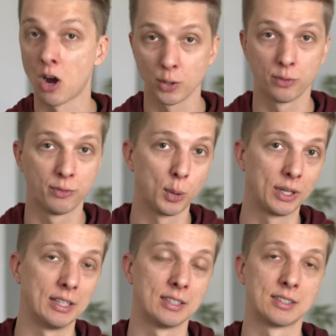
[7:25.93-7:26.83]

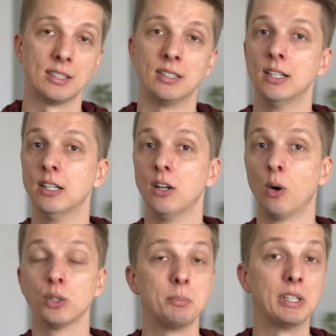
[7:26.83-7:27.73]
autofocus and
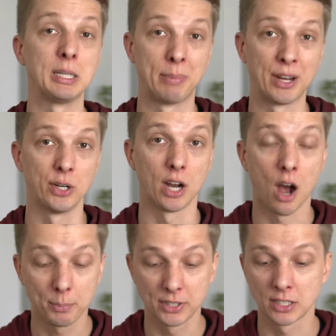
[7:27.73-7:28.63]
ultimately better
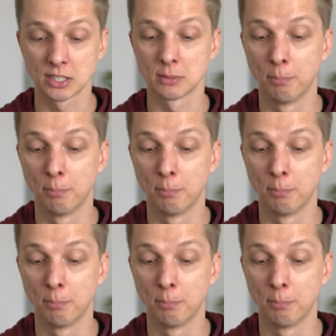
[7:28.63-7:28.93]
optics.